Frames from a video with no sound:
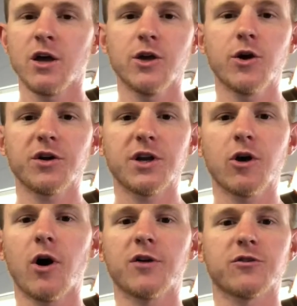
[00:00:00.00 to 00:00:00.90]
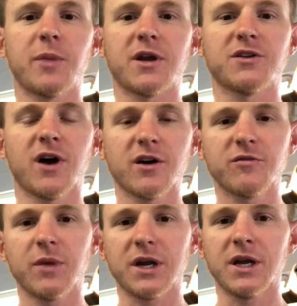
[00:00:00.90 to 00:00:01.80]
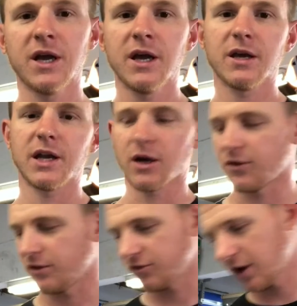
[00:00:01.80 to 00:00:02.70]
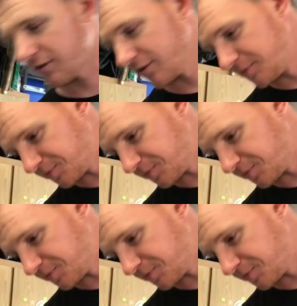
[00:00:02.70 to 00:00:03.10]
you don't need to go out and spend a ton of money getting all this stuff.